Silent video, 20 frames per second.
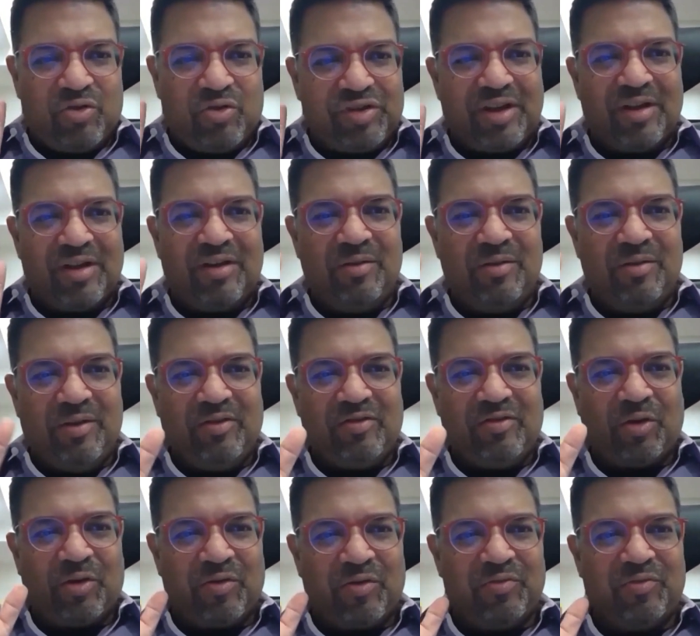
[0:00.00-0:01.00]
still
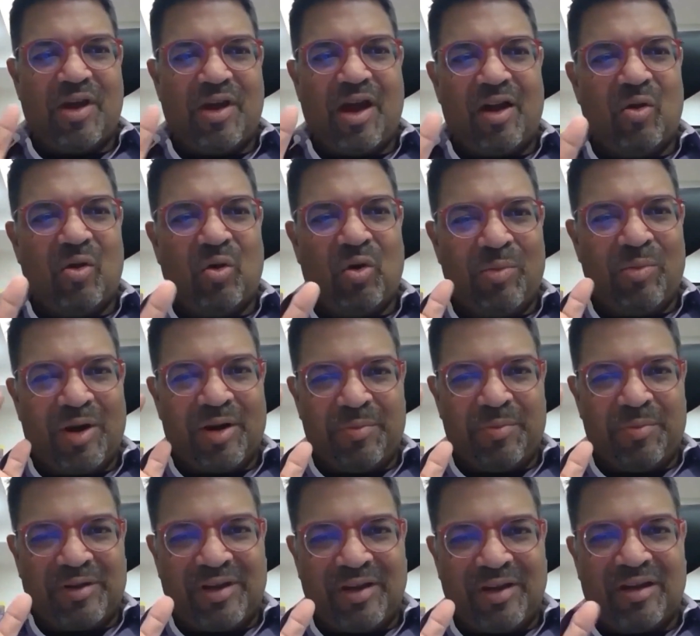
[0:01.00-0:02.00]
sort of gung ho about a
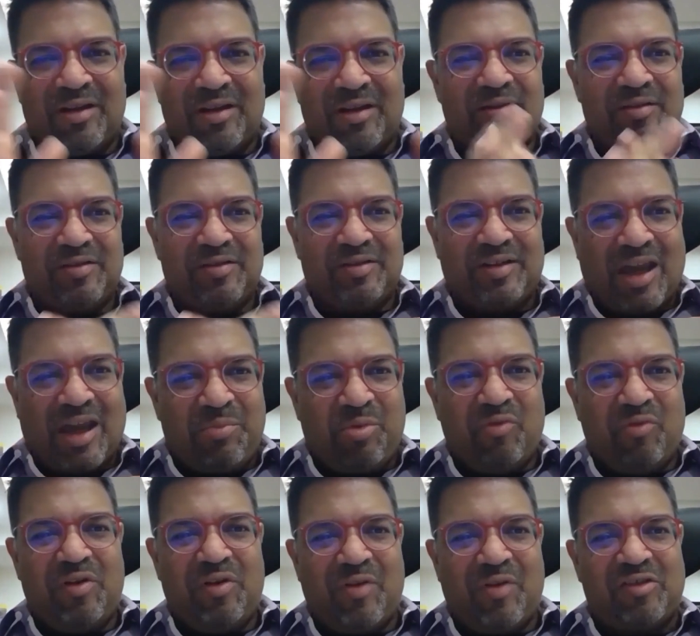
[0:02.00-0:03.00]
particular type
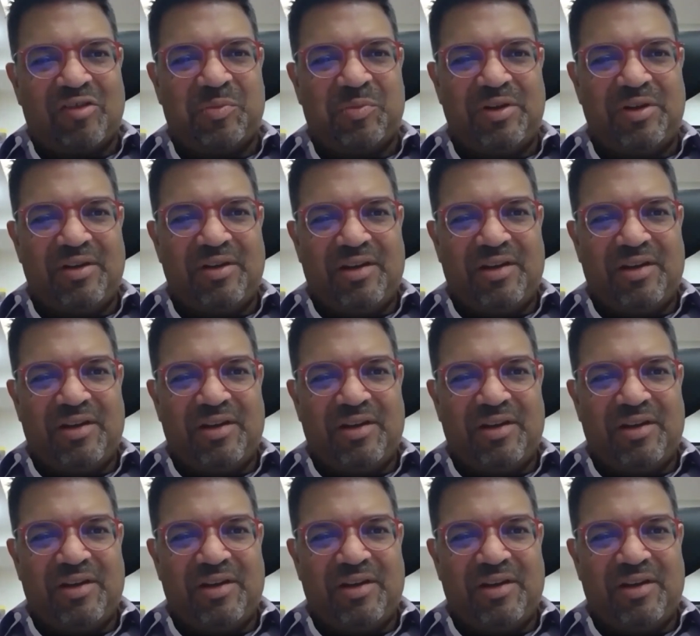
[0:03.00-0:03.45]
of investment?